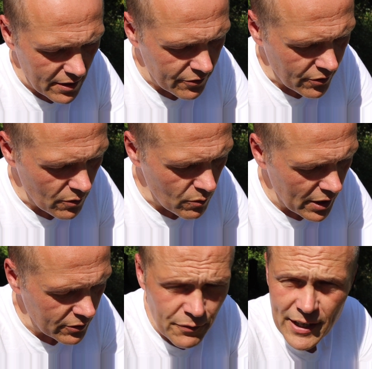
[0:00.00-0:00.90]
So
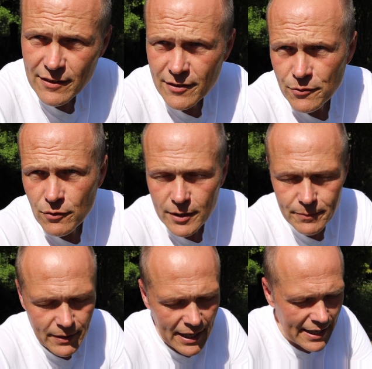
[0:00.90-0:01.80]
uh, don't forget to subscribe.
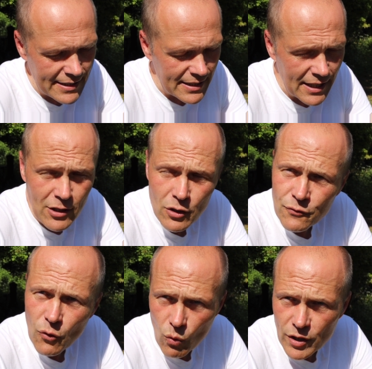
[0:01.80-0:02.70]
And I look
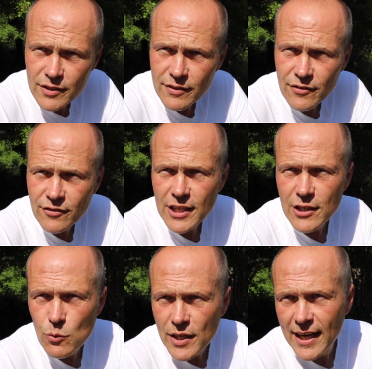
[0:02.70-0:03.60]
forward to seeing
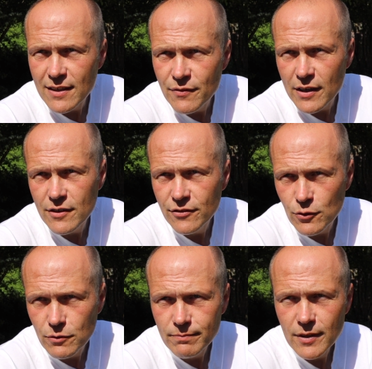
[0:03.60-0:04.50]
you again very
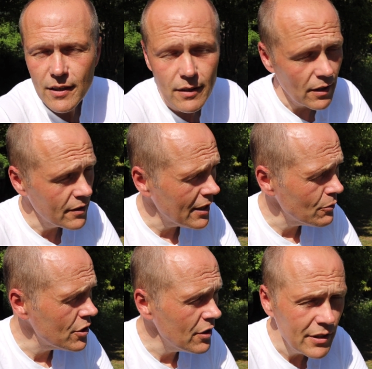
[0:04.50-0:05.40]
soon. Either
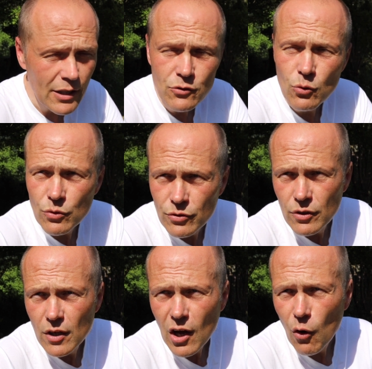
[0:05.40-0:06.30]
out here in the outdoors
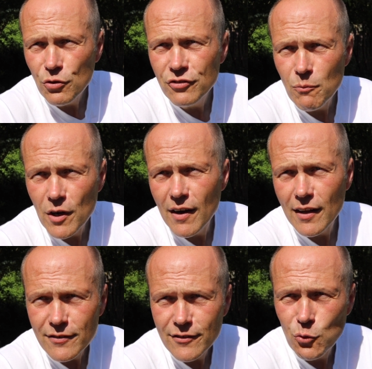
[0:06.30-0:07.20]
or somewhere
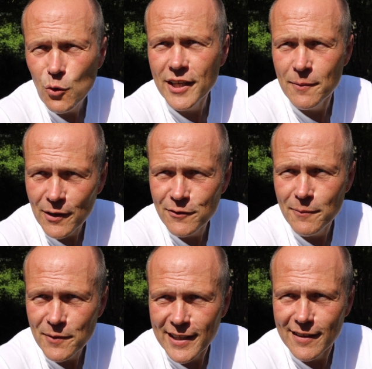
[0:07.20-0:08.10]
else talking about
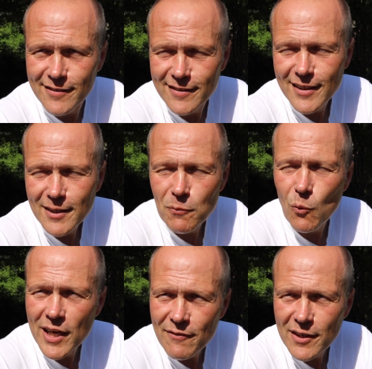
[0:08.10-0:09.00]
something else.
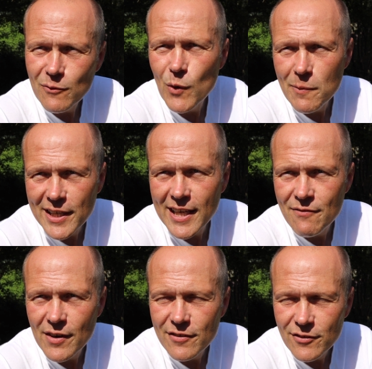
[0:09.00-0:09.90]
But whatever, we'll meet
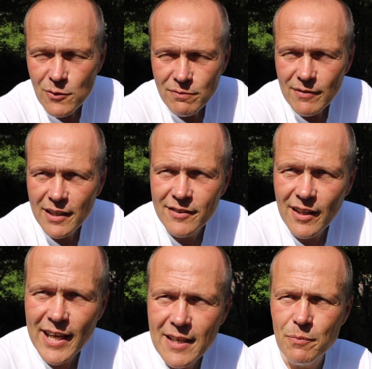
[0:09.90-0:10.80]
again very soon.
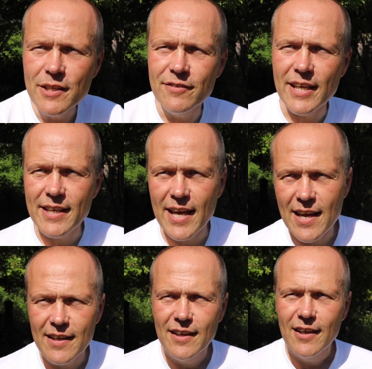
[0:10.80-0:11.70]
Until then, please take
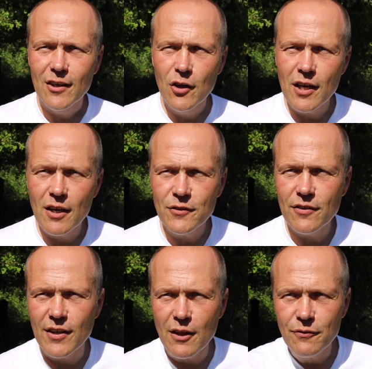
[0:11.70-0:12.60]
care, look after
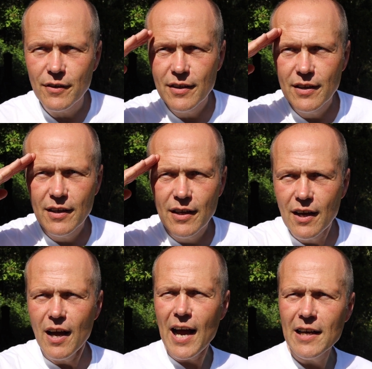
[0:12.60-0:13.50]
yourself,
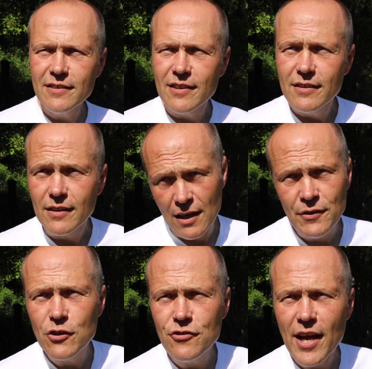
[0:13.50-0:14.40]
and have
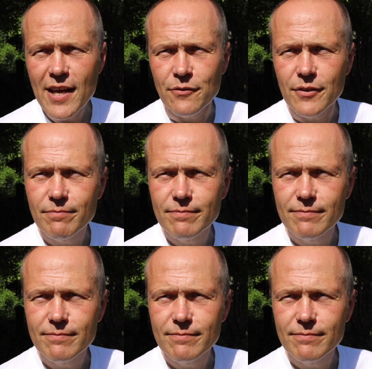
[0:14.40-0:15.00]
a good shave.